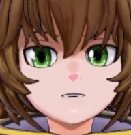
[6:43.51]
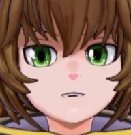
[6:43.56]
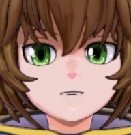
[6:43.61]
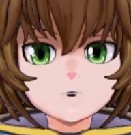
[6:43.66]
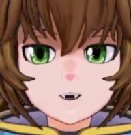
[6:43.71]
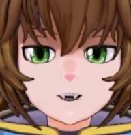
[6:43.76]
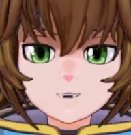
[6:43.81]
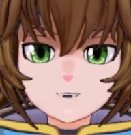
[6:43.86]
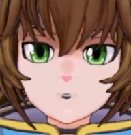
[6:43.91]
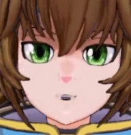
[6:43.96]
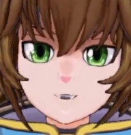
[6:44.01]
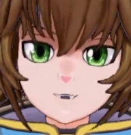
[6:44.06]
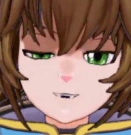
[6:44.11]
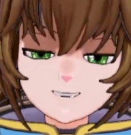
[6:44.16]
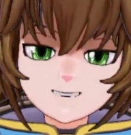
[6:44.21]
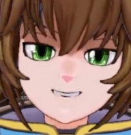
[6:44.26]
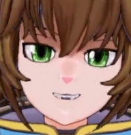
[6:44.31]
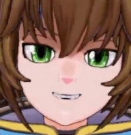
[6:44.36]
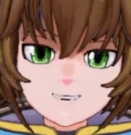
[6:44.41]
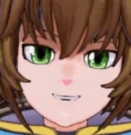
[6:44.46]
or are
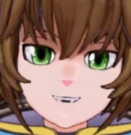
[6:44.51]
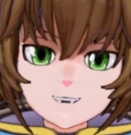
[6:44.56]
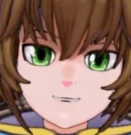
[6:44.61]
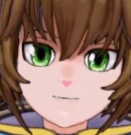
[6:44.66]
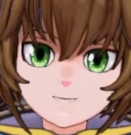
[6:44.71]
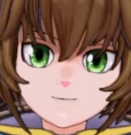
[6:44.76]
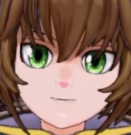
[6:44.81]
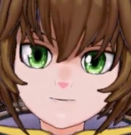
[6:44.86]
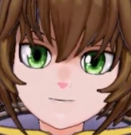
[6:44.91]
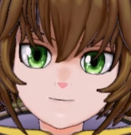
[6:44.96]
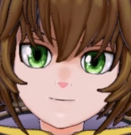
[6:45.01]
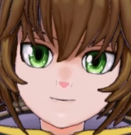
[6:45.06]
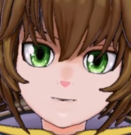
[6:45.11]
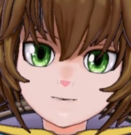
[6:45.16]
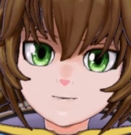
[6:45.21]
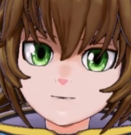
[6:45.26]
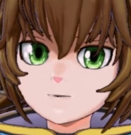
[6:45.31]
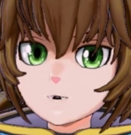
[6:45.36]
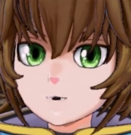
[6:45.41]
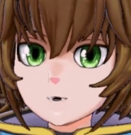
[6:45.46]
they just
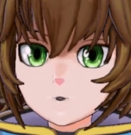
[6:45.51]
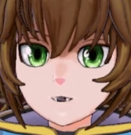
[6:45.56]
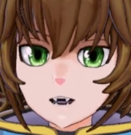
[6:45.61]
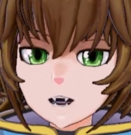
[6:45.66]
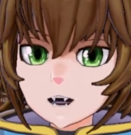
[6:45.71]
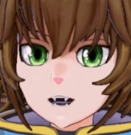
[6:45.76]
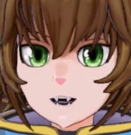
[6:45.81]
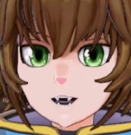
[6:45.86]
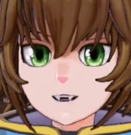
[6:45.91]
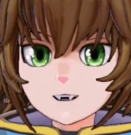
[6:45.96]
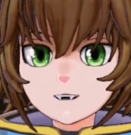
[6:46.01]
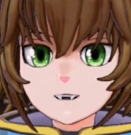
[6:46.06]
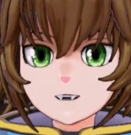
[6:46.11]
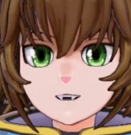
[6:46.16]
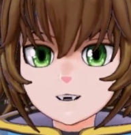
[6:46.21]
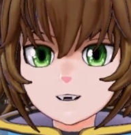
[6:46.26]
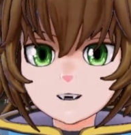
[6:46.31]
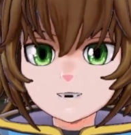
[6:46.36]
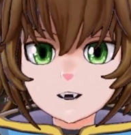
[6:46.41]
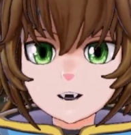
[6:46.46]

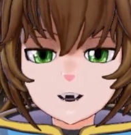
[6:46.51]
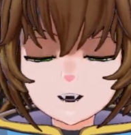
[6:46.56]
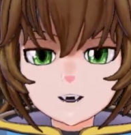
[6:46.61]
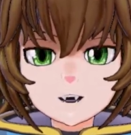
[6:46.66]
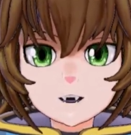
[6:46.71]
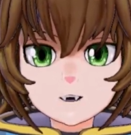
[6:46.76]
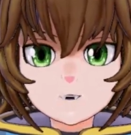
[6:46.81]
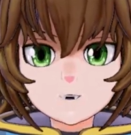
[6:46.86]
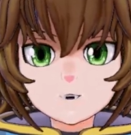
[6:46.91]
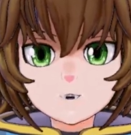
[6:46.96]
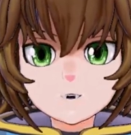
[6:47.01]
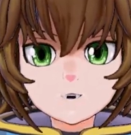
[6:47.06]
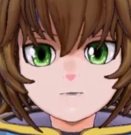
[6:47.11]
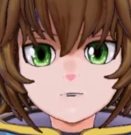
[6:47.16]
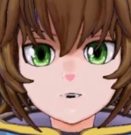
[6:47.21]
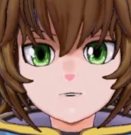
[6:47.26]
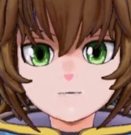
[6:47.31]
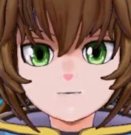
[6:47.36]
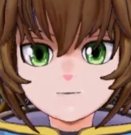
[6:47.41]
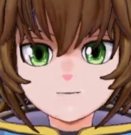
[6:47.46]
blind
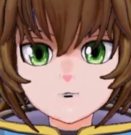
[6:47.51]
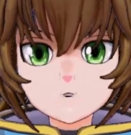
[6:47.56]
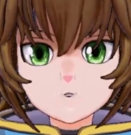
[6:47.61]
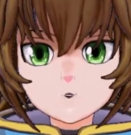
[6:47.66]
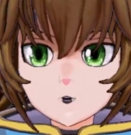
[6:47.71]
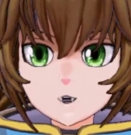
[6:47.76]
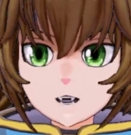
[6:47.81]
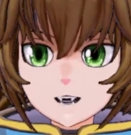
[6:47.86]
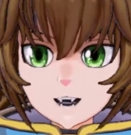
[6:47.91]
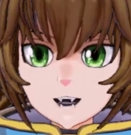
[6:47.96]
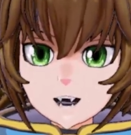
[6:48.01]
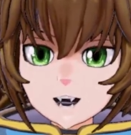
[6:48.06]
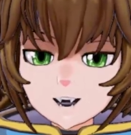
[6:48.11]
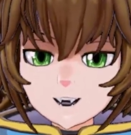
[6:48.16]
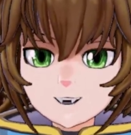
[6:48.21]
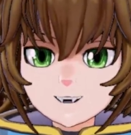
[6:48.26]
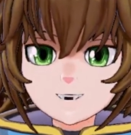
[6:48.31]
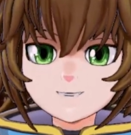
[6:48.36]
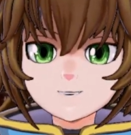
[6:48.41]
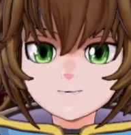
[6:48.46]
to what
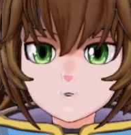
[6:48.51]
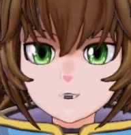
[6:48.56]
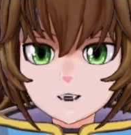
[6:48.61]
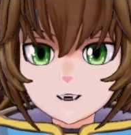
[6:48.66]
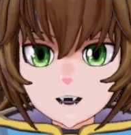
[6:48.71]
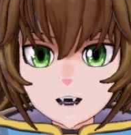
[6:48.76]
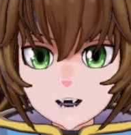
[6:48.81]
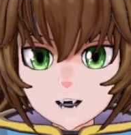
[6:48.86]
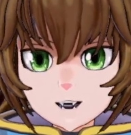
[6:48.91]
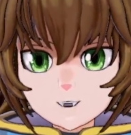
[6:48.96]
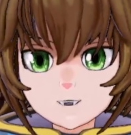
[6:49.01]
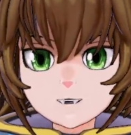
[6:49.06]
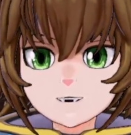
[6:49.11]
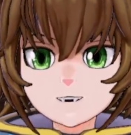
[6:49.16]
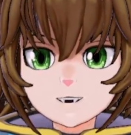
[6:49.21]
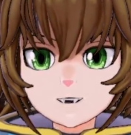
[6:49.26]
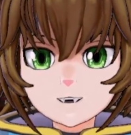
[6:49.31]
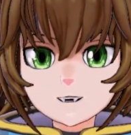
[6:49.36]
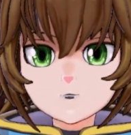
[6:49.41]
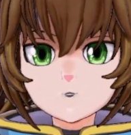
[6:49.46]
I'm
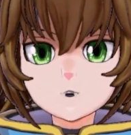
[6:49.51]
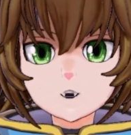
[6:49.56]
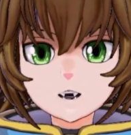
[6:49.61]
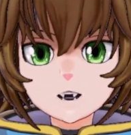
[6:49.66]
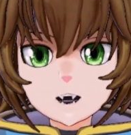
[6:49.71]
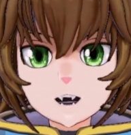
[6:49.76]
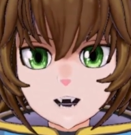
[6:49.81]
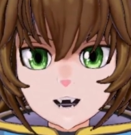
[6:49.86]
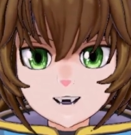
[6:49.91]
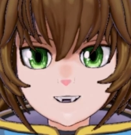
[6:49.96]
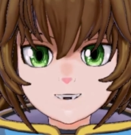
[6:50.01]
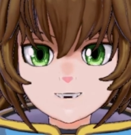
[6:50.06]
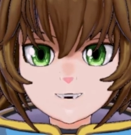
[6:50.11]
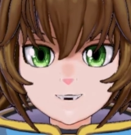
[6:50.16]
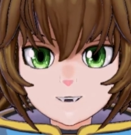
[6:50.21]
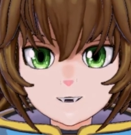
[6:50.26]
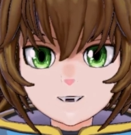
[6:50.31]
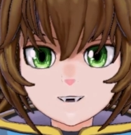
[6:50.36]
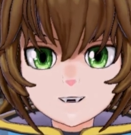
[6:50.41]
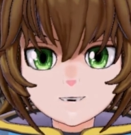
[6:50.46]
seeing, what I
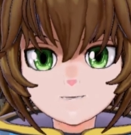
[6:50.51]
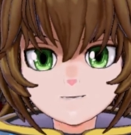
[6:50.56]
see?